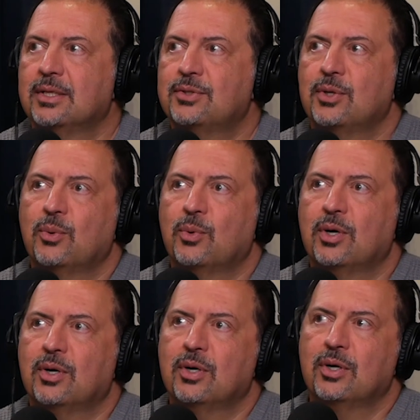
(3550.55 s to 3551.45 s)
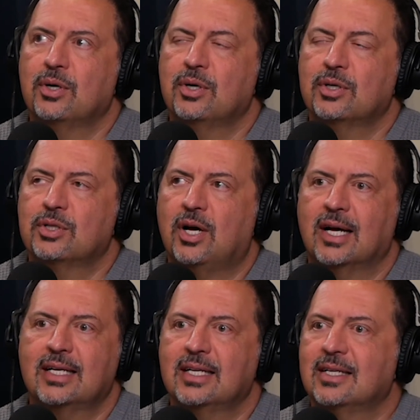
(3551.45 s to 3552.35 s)
So we're
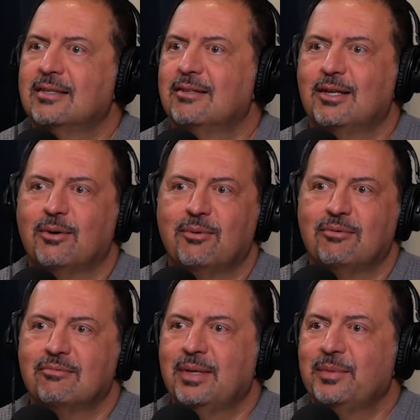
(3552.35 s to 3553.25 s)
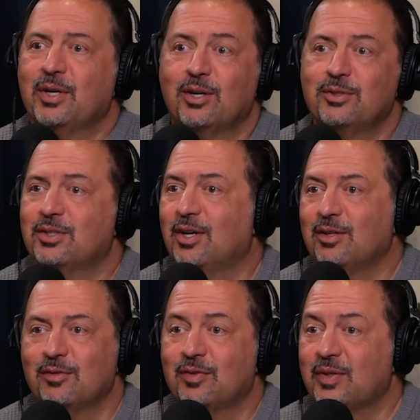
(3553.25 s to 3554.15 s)
talking, maybe 100 to
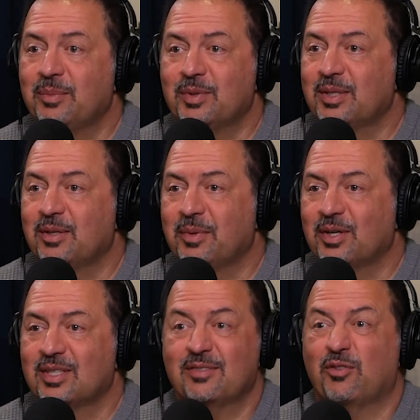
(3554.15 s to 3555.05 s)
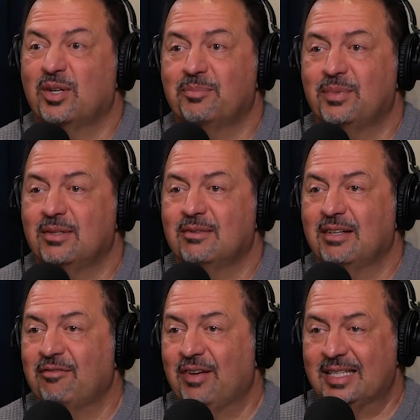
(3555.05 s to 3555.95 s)
150 million Americans have already been
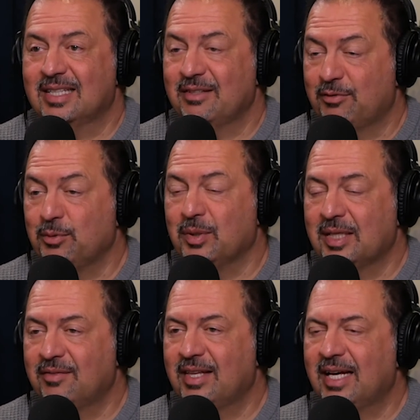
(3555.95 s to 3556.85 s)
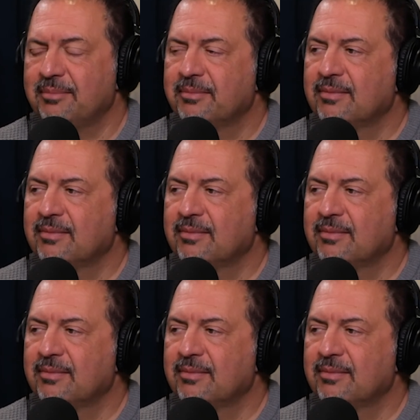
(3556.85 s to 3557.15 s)
infected, if you believe that.